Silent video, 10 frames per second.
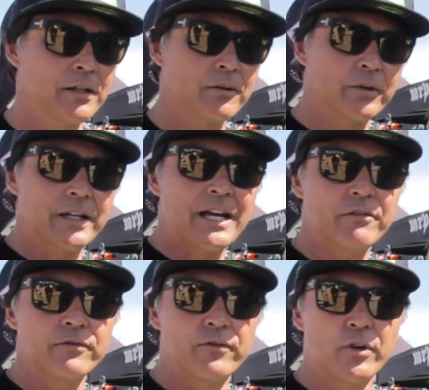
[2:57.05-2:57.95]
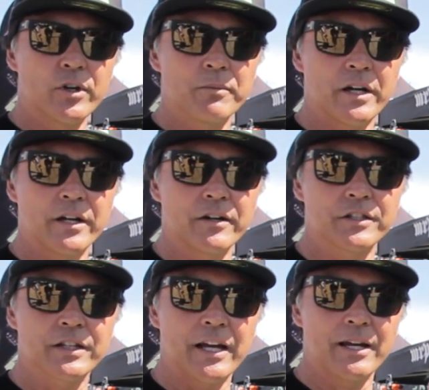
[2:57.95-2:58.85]
We're going to have a forum on our
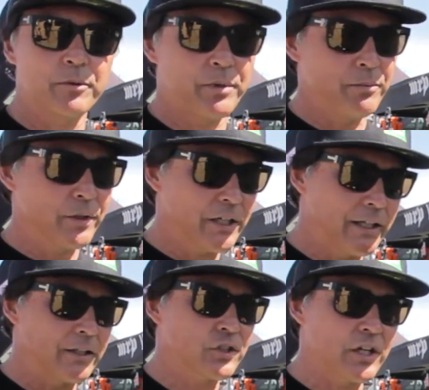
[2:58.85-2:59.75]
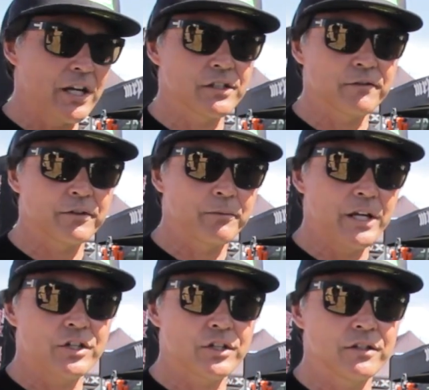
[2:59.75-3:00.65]
site where people can exchange
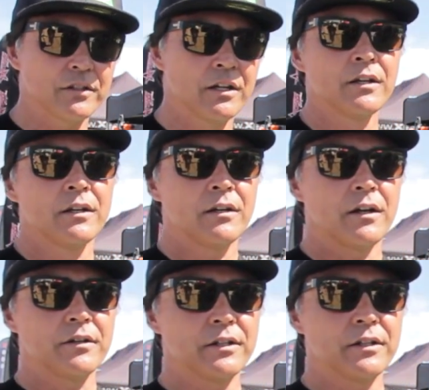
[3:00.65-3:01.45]
information on